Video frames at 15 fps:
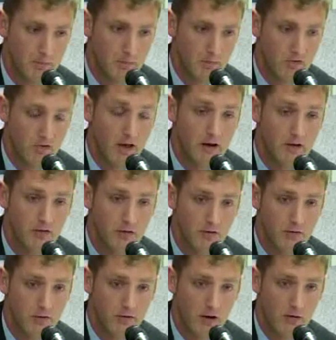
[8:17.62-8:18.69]
status
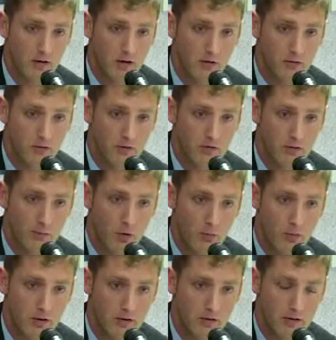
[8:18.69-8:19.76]
of the town council at the
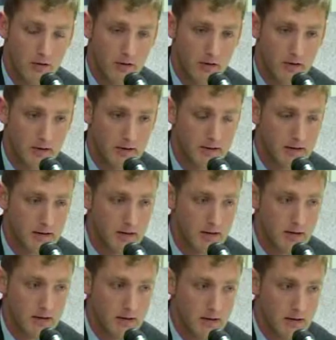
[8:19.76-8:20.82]
moment.
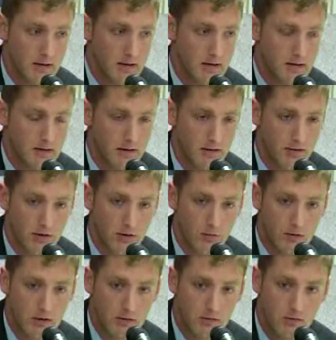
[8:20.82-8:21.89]
And I think
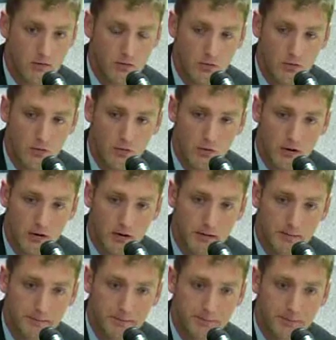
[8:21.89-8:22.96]
we need
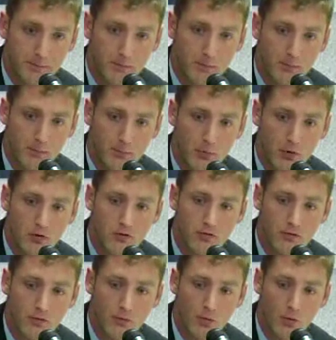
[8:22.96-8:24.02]
to push
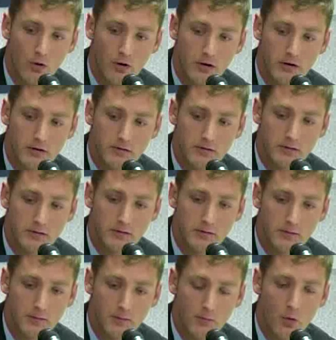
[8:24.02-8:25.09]
for more
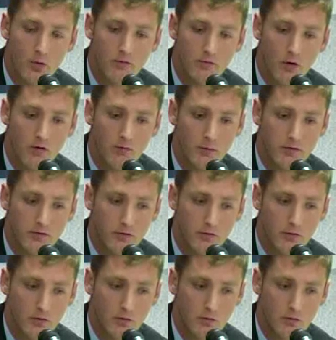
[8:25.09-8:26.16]
involvement
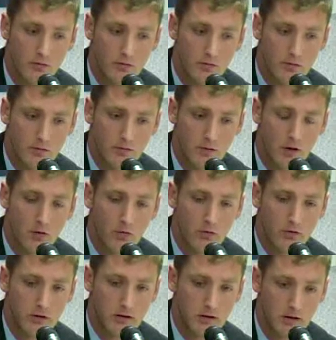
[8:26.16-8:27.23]
to not
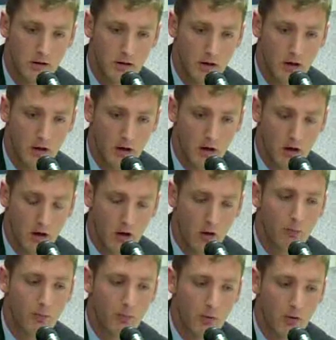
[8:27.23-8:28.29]
only
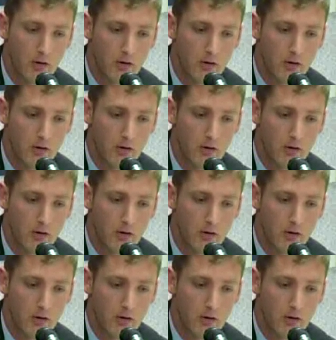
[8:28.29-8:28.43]
help